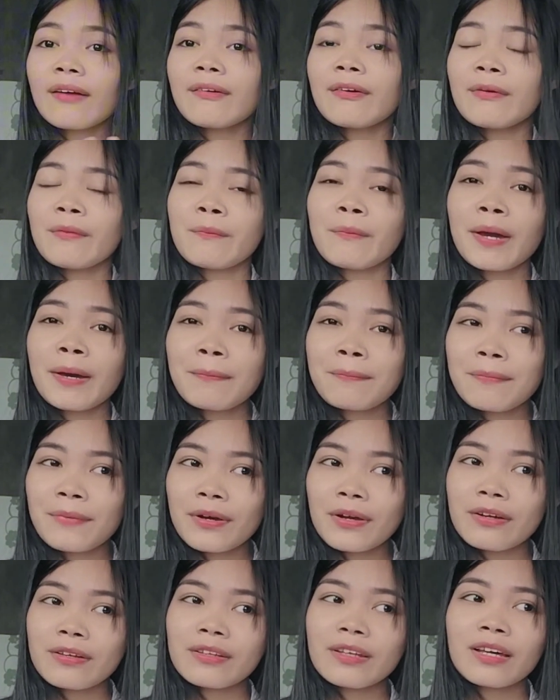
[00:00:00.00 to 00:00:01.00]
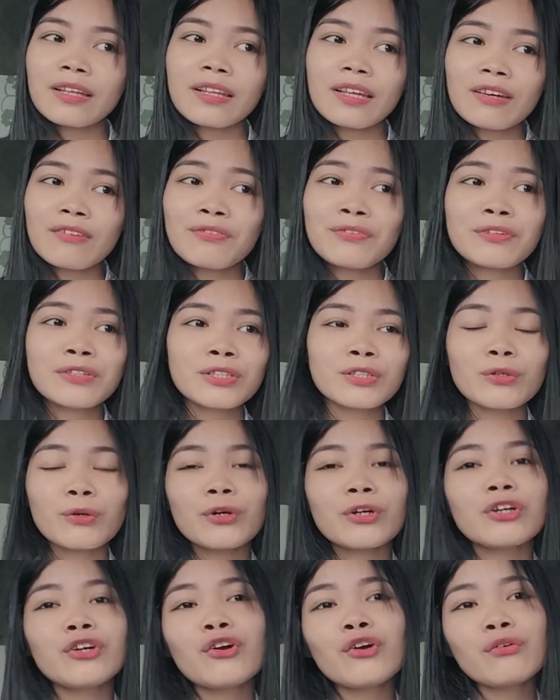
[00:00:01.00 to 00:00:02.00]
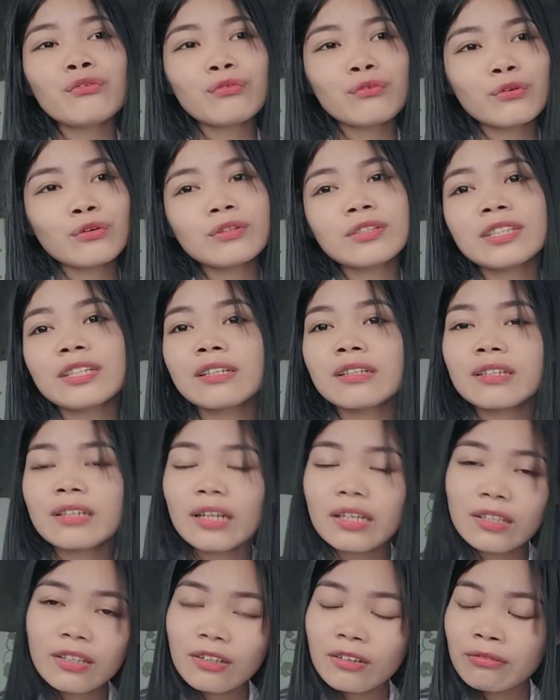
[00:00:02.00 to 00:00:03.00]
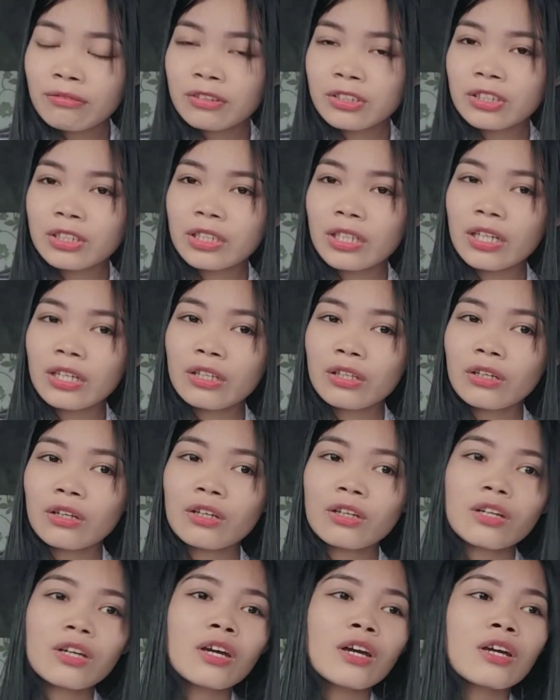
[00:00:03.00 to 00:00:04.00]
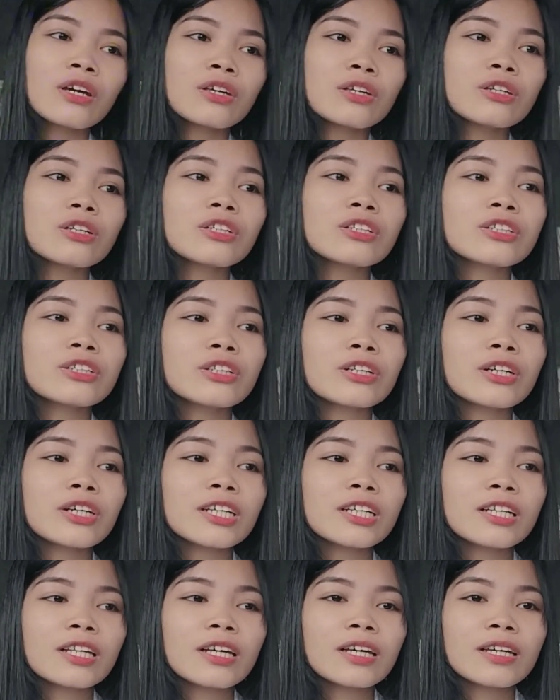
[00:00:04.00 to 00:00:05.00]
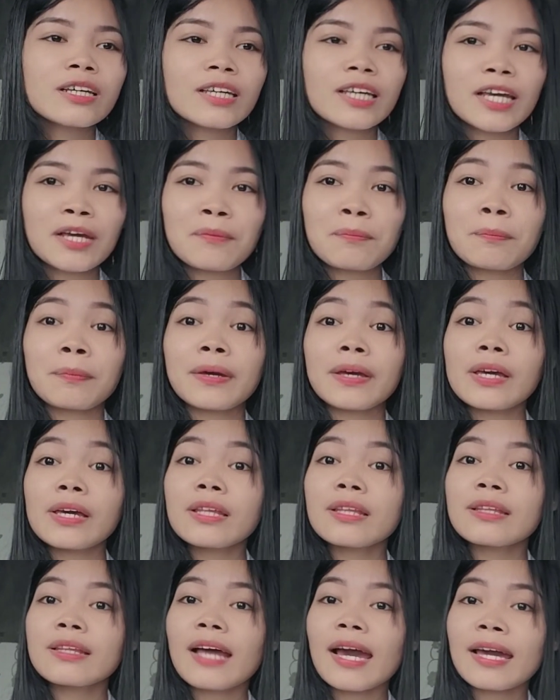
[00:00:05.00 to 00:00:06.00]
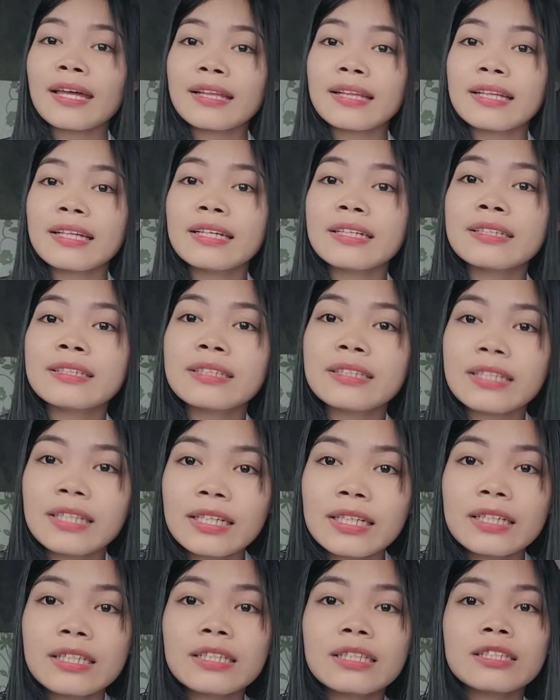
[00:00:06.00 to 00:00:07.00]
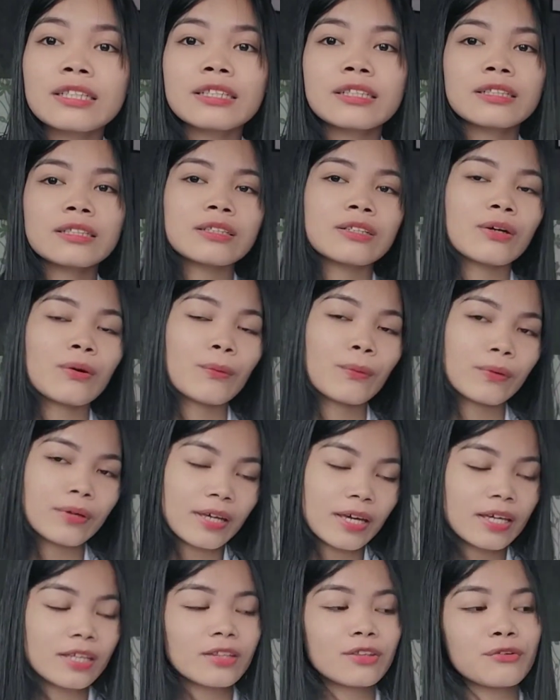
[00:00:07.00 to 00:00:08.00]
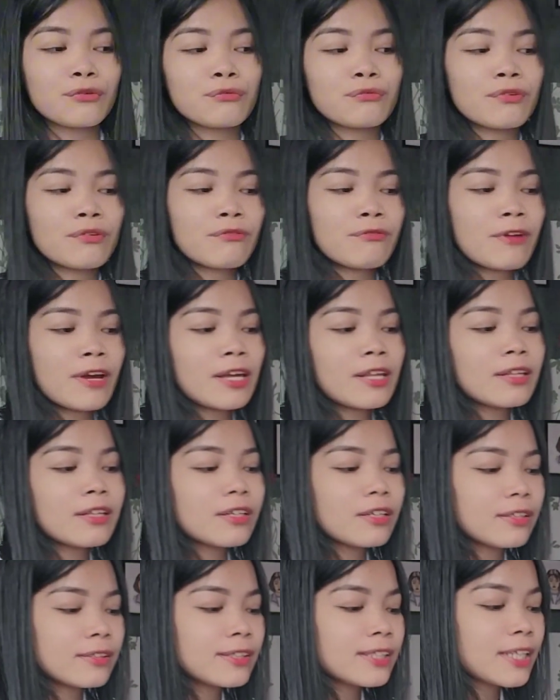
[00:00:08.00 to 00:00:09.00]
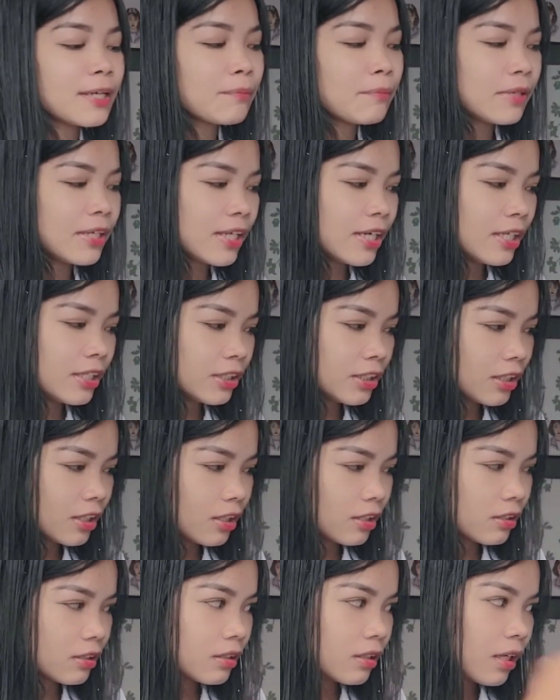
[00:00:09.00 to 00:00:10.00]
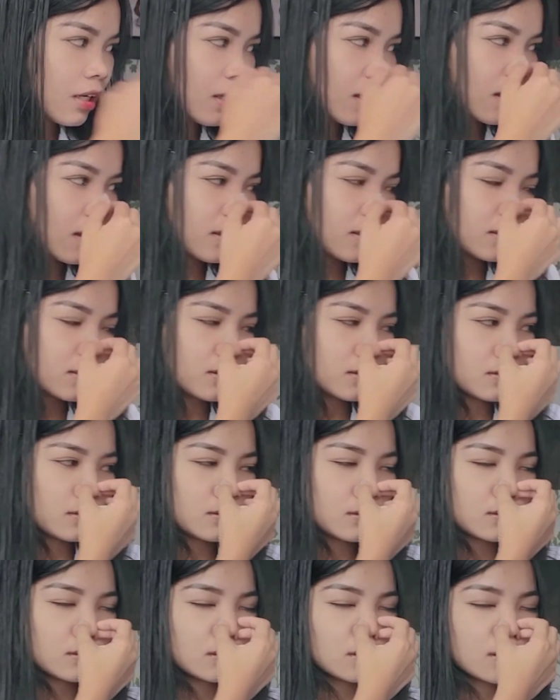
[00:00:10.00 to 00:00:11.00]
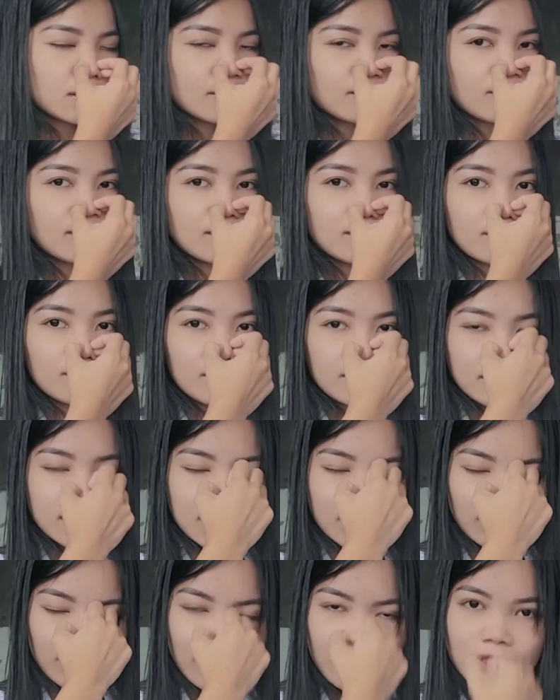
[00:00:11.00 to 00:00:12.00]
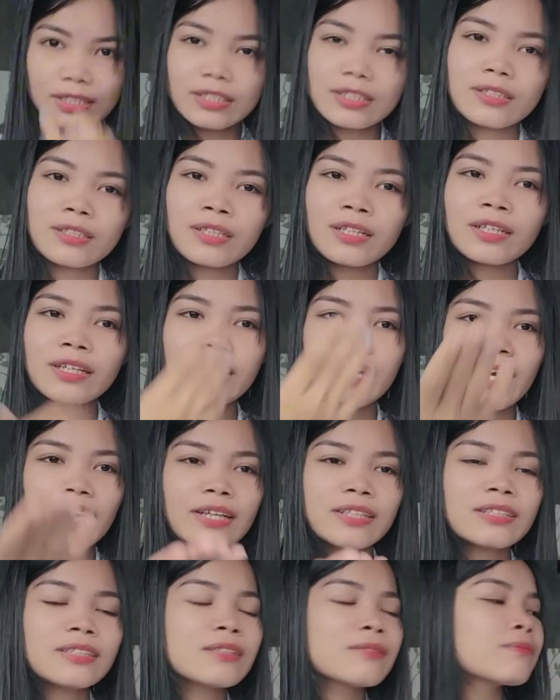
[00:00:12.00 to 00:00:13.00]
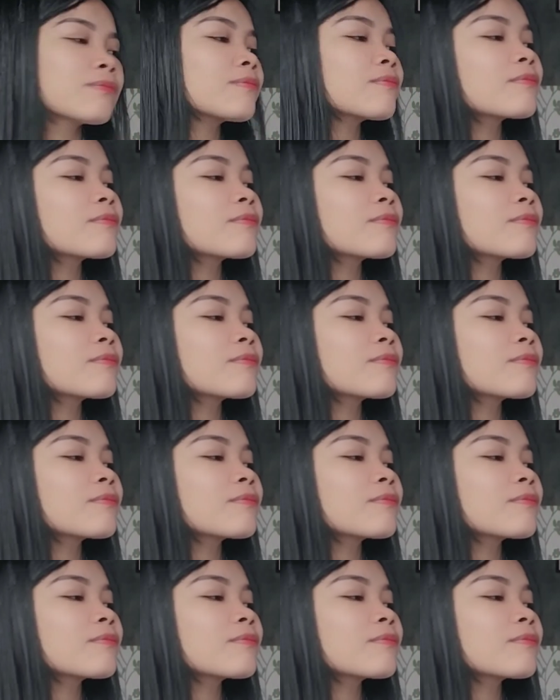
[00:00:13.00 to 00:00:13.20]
remember that if you store your foods inside the refrigerator, you should keep it tightly sealed, okay, to prevent contamination. So the third one wants to answer yes.